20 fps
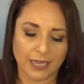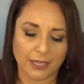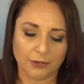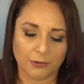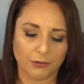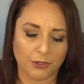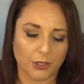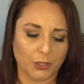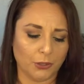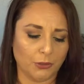I
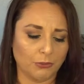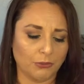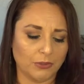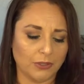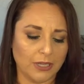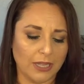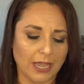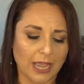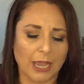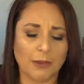don't
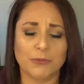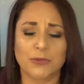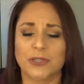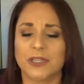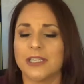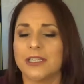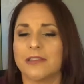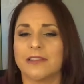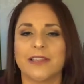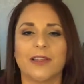know,
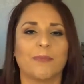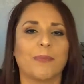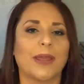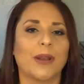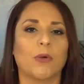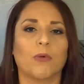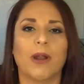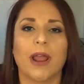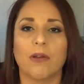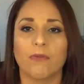they've
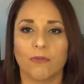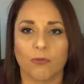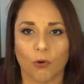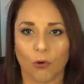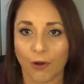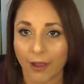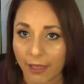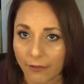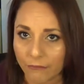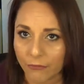been around
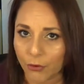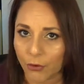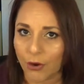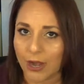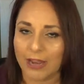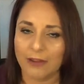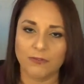forever.